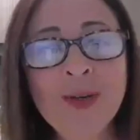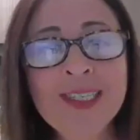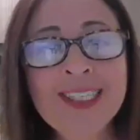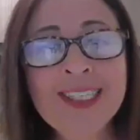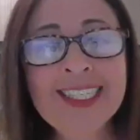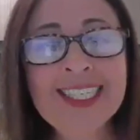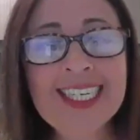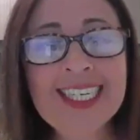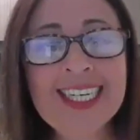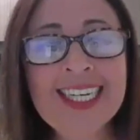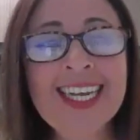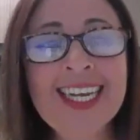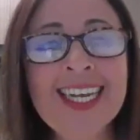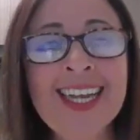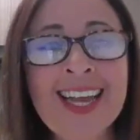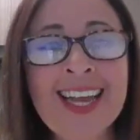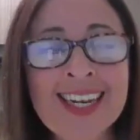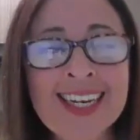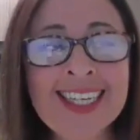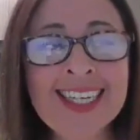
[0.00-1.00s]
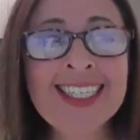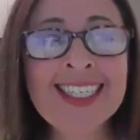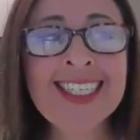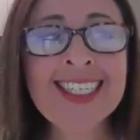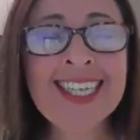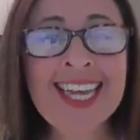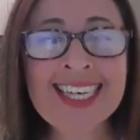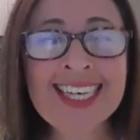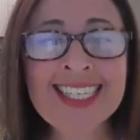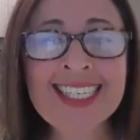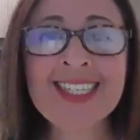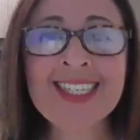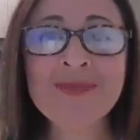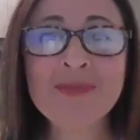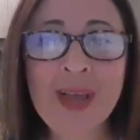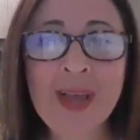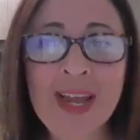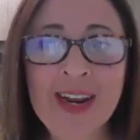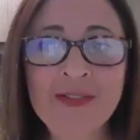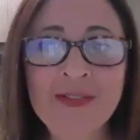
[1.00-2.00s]
we'll see an unintended
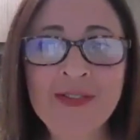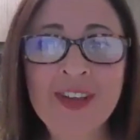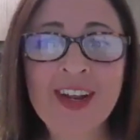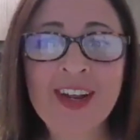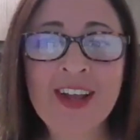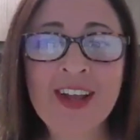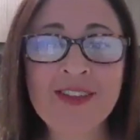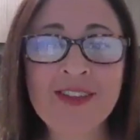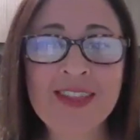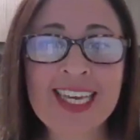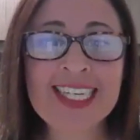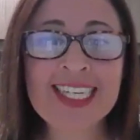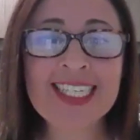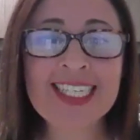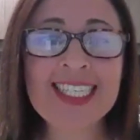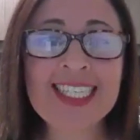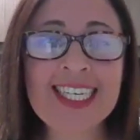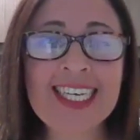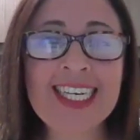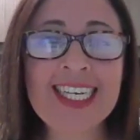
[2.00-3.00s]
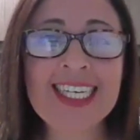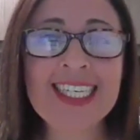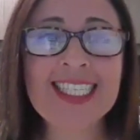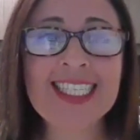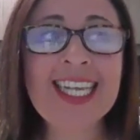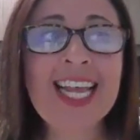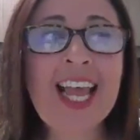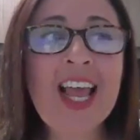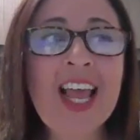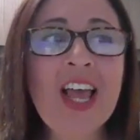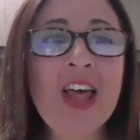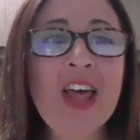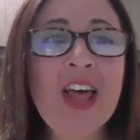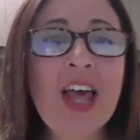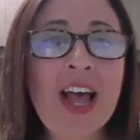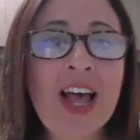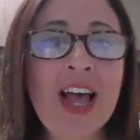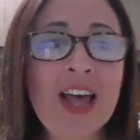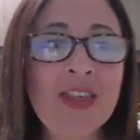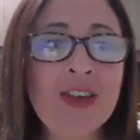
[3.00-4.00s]
benefit of this is
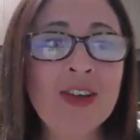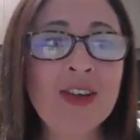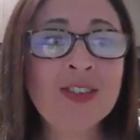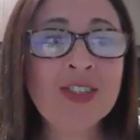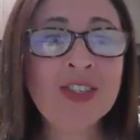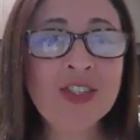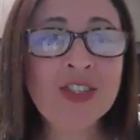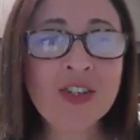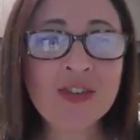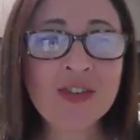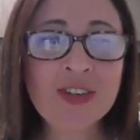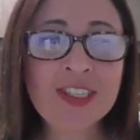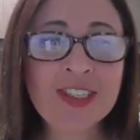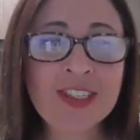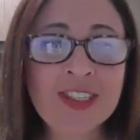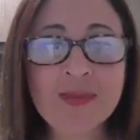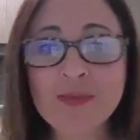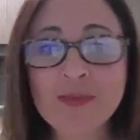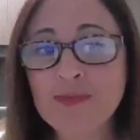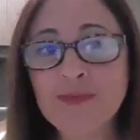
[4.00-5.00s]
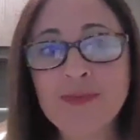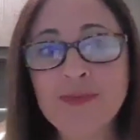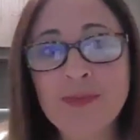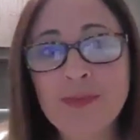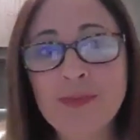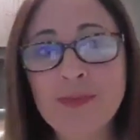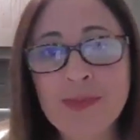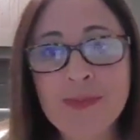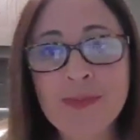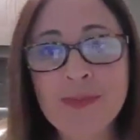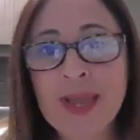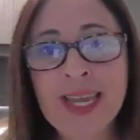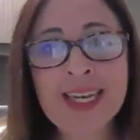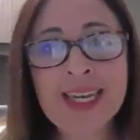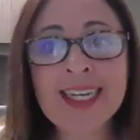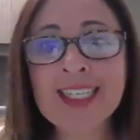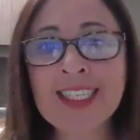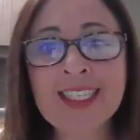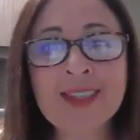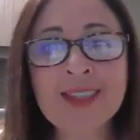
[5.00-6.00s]
those service
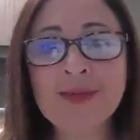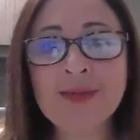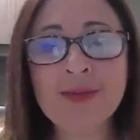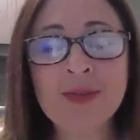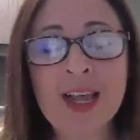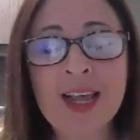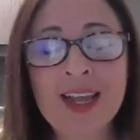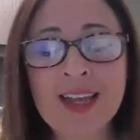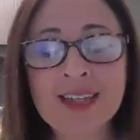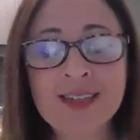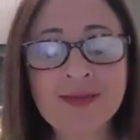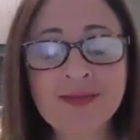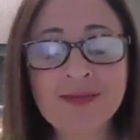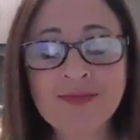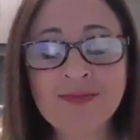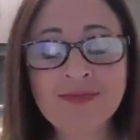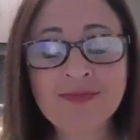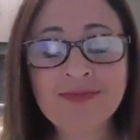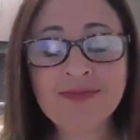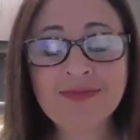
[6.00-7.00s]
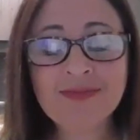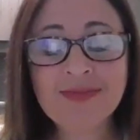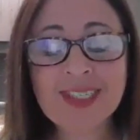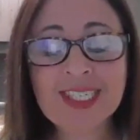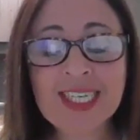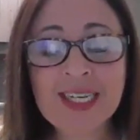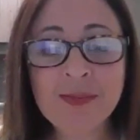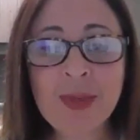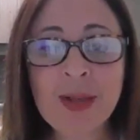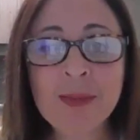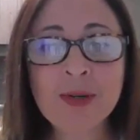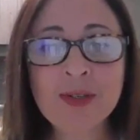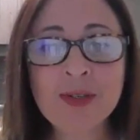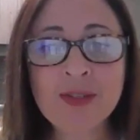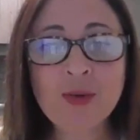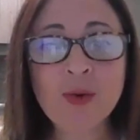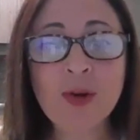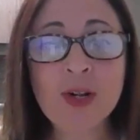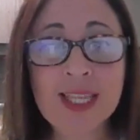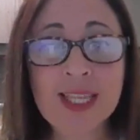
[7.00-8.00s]
maintenance team members
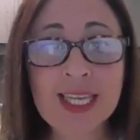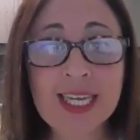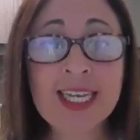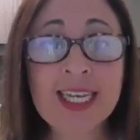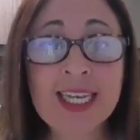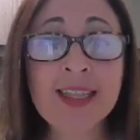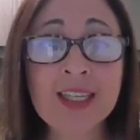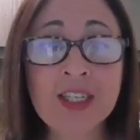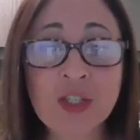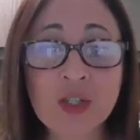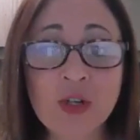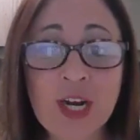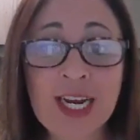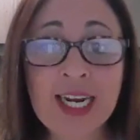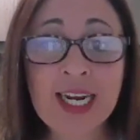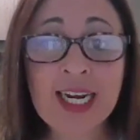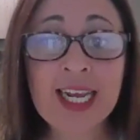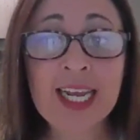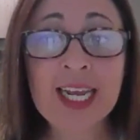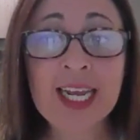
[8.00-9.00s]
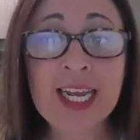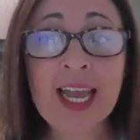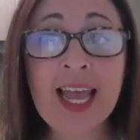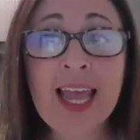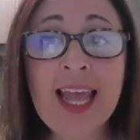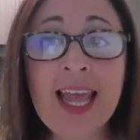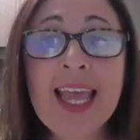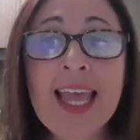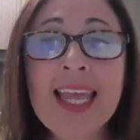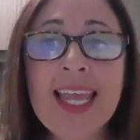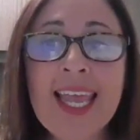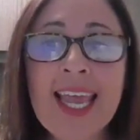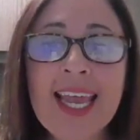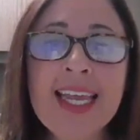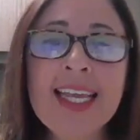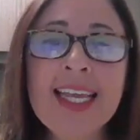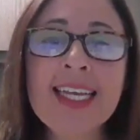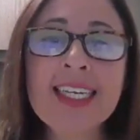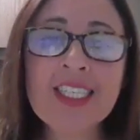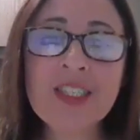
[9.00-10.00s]
who are leading the training,
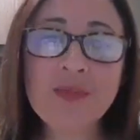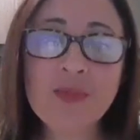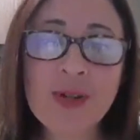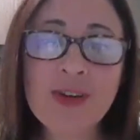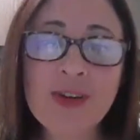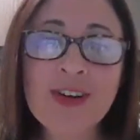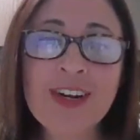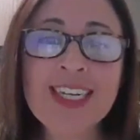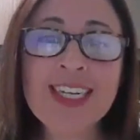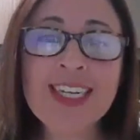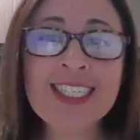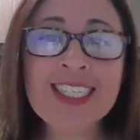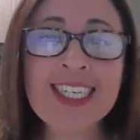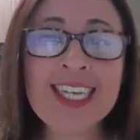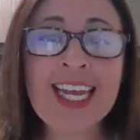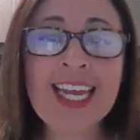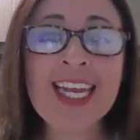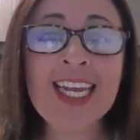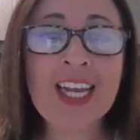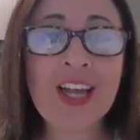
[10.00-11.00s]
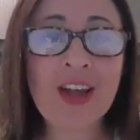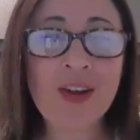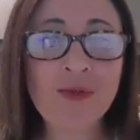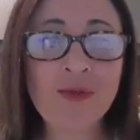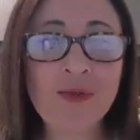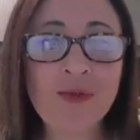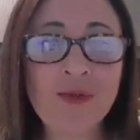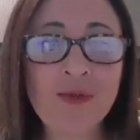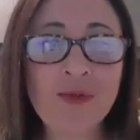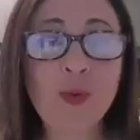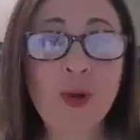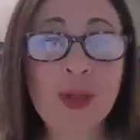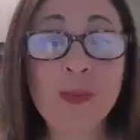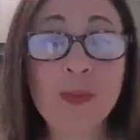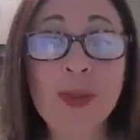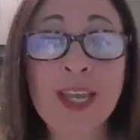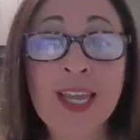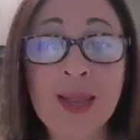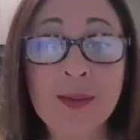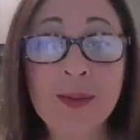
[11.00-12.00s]
getting experience and getting comfort with
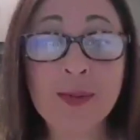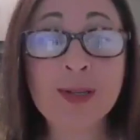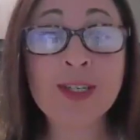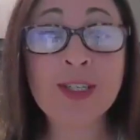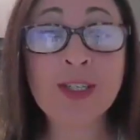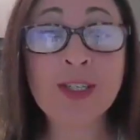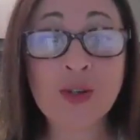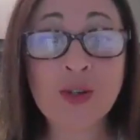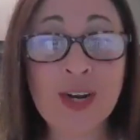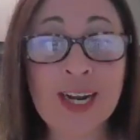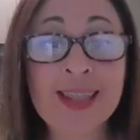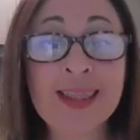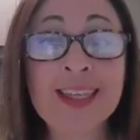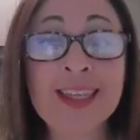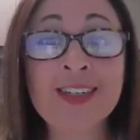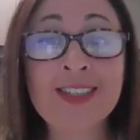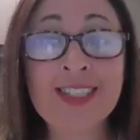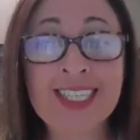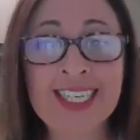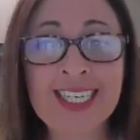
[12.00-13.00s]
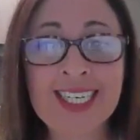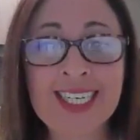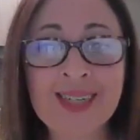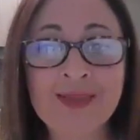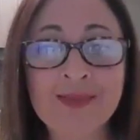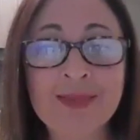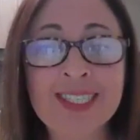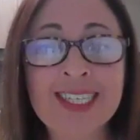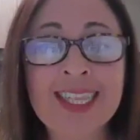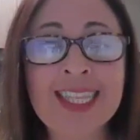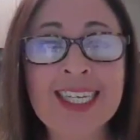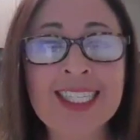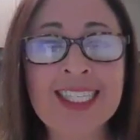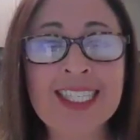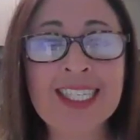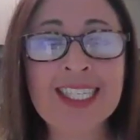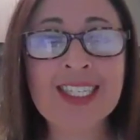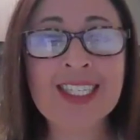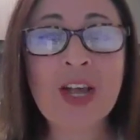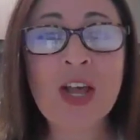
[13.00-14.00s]
being able to train their teams. And this
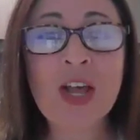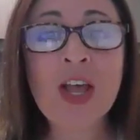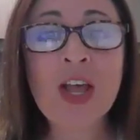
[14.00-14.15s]
is a